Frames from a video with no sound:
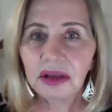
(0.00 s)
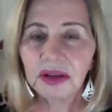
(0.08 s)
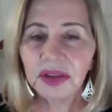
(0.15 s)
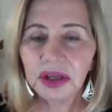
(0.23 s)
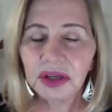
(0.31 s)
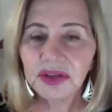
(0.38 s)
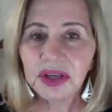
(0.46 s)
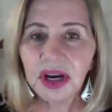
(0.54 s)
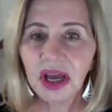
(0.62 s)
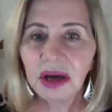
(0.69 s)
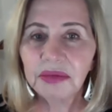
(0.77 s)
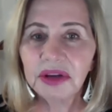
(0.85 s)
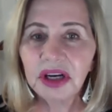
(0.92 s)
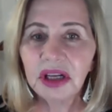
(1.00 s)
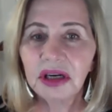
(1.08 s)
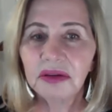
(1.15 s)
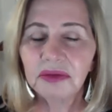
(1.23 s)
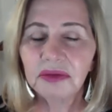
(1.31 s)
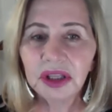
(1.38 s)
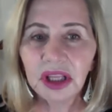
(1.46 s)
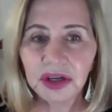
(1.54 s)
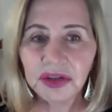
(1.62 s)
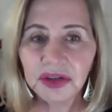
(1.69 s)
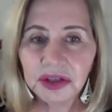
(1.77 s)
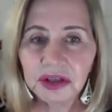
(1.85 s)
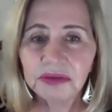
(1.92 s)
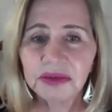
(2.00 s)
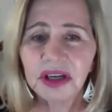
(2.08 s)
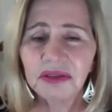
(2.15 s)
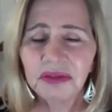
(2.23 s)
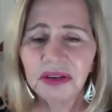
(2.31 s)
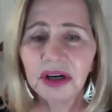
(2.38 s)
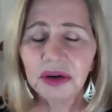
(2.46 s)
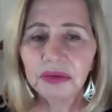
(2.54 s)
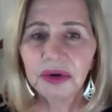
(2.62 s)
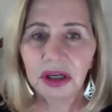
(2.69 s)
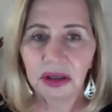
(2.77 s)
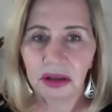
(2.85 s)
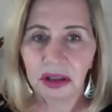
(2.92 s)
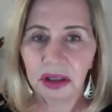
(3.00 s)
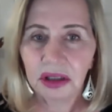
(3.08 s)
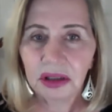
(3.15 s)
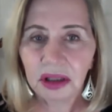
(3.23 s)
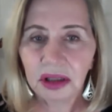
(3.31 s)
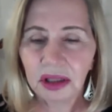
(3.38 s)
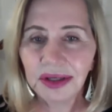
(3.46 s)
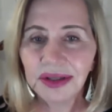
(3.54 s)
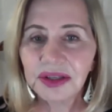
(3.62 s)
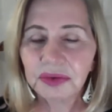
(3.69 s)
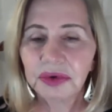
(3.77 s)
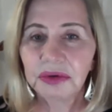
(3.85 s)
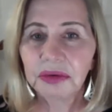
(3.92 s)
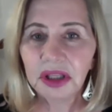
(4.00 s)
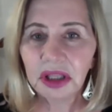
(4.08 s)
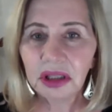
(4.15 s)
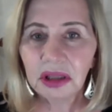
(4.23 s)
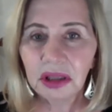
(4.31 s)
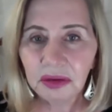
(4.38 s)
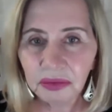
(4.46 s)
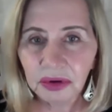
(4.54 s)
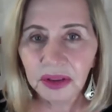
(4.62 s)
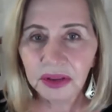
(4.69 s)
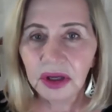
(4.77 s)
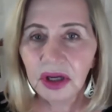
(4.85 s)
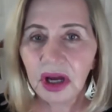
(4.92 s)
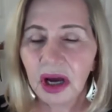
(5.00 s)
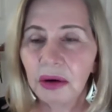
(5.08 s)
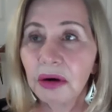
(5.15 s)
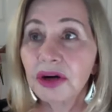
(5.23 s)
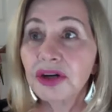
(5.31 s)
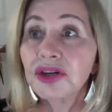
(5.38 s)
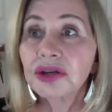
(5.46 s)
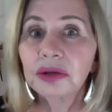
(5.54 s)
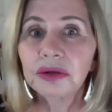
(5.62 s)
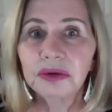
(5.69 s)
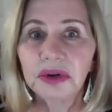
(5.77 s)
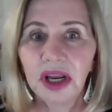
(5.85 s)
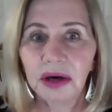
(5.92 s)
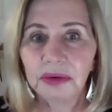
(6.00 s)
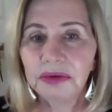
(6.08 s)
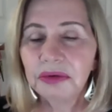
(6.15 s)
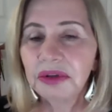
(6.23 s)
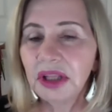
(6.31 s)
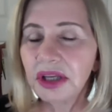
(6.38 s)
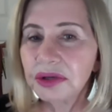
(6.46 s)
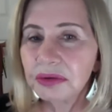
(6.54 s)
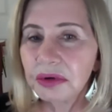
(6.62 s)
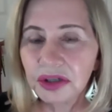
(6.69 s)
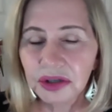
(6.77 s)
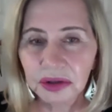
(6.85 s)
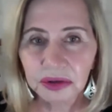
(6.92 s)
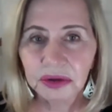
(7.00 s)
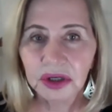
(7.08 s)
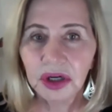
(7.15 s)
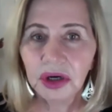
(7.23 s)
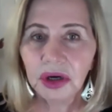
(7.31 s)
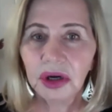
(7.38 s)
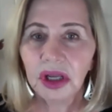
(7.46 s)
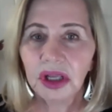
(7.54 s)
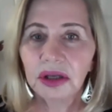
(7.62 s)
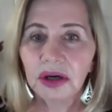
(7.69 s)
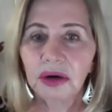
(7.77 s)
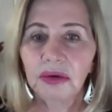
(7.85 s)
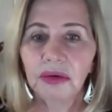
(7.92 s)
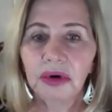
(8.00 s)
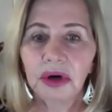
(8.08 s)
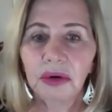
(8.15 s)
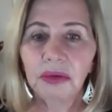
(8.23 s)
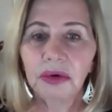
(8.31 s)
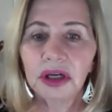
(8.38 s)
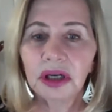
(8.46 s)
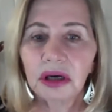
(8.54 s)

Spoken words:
things that happen in a relationship that are very real, the things that we really live with, how our children, how we relate to our children, you know, what